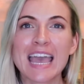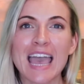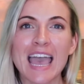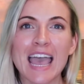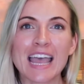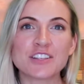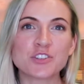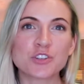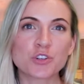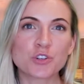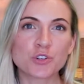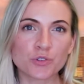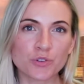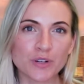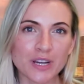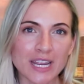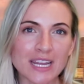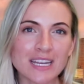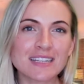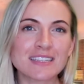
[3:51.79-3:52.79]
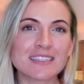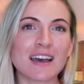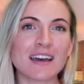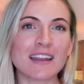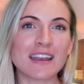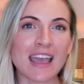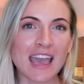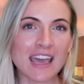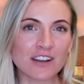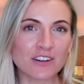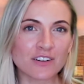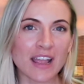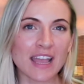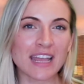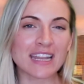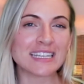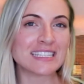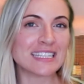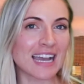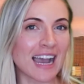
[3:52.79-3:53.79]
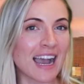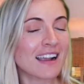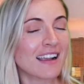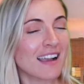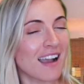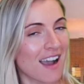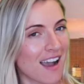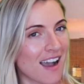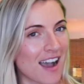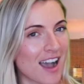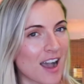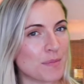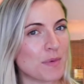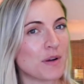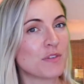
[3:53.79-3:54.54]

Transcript: Head to create.nrn.com